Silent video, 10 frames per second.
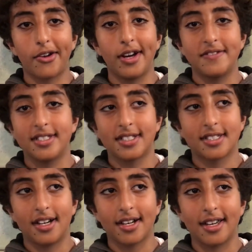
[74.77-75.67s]
don't have
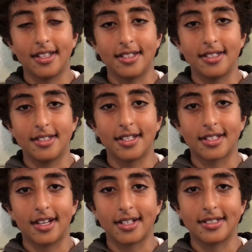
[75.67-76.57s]
TikTok and
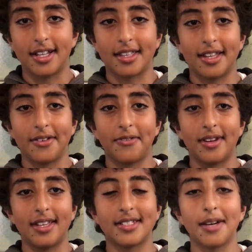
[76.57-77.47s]
TikTok's not that
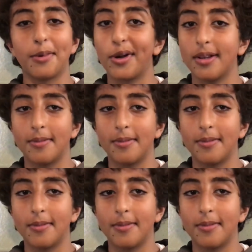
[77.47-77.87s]
funny. Some are,